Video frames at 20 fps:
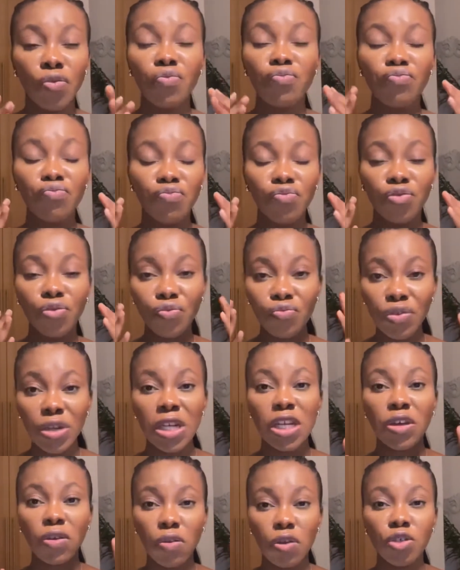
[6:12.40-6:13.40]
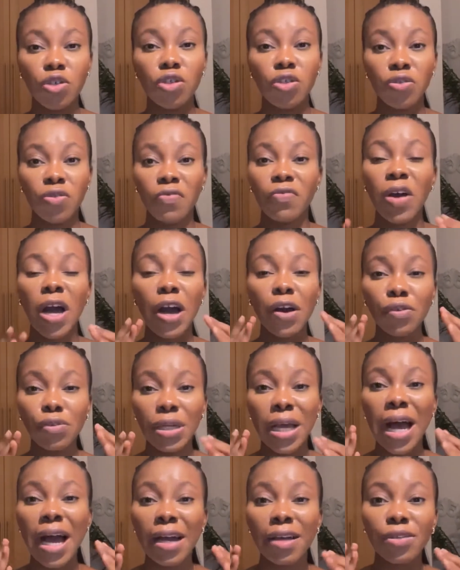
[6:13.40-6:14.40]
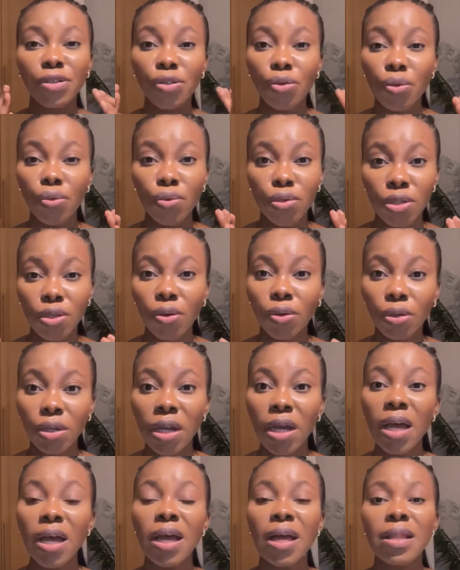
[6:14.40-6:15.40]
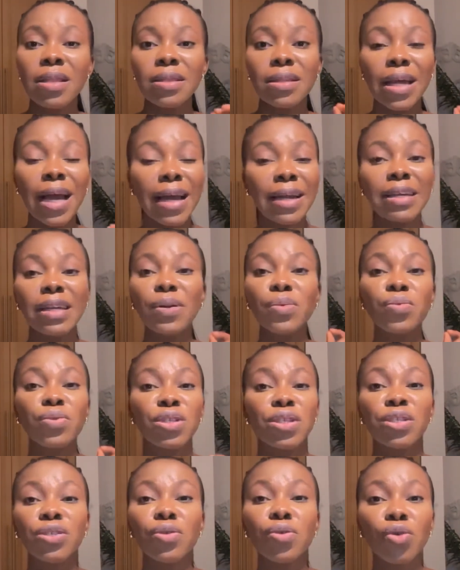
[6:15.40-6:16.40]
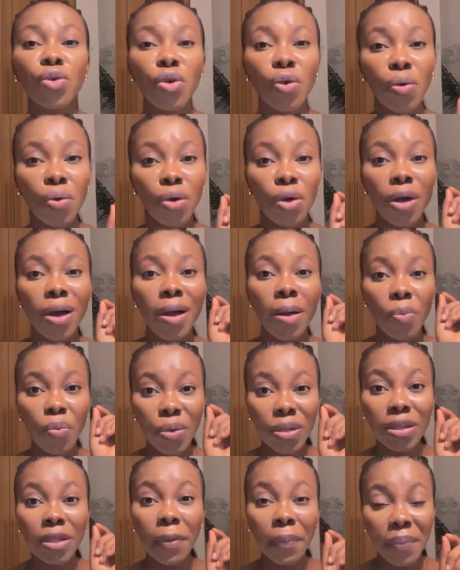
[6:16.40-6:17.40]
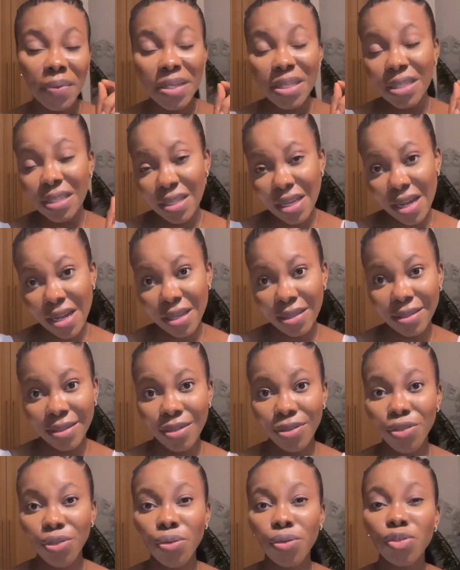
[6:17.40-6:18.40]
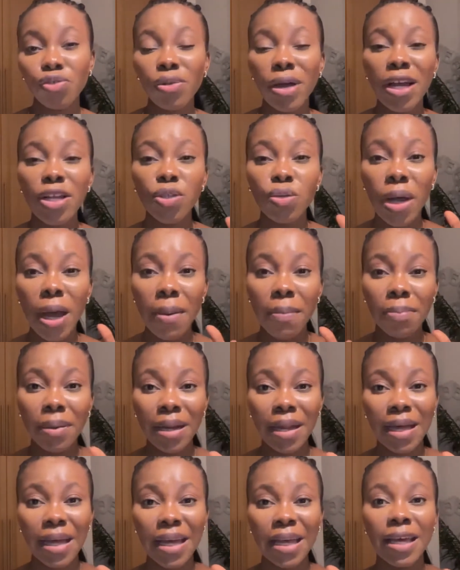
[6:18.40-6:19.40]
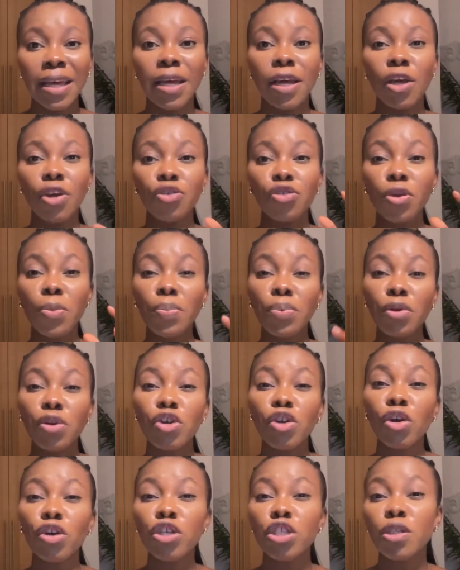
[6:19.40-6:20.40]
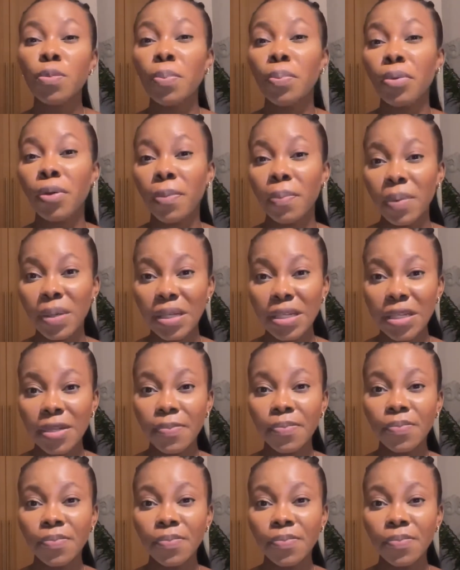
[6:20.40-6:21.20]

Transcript: really conscious of how the acne goes on. The acne would still go with the pea size, so try to apply your products properly.